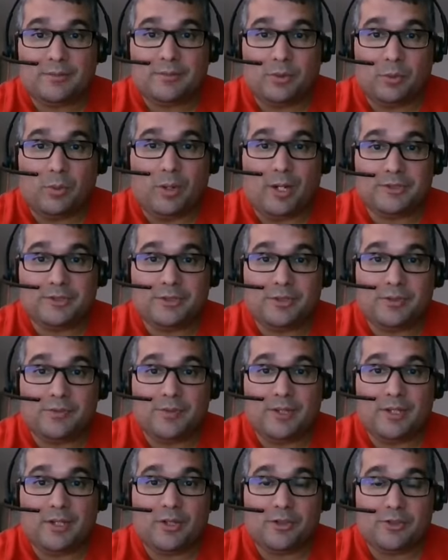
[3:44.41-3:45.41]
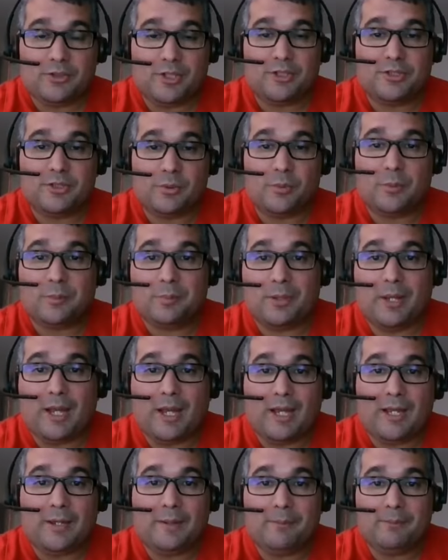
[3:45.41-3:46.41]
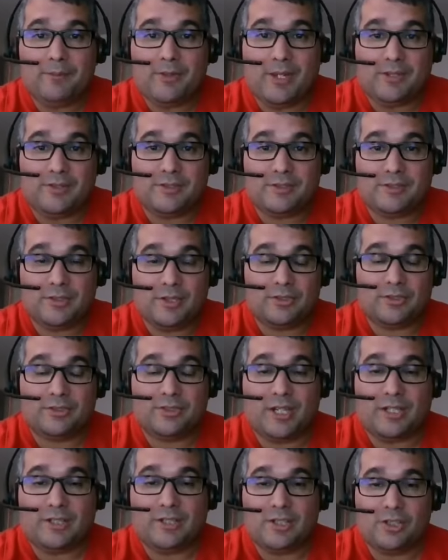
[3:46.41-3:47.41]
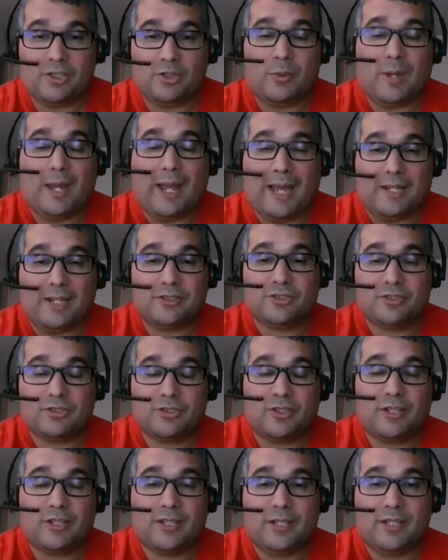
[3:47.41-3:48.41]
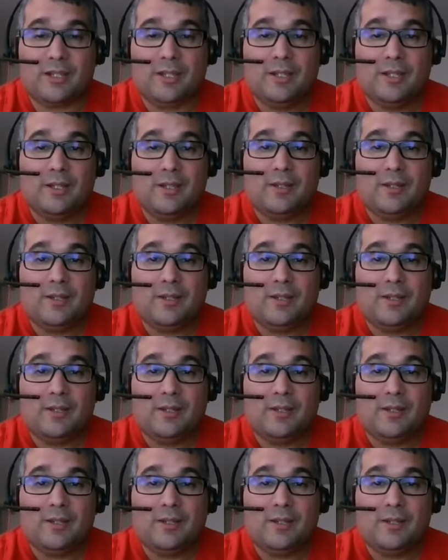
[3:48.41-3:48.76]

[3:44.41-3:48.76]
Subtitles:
to watch those videos and to reply and state that you actually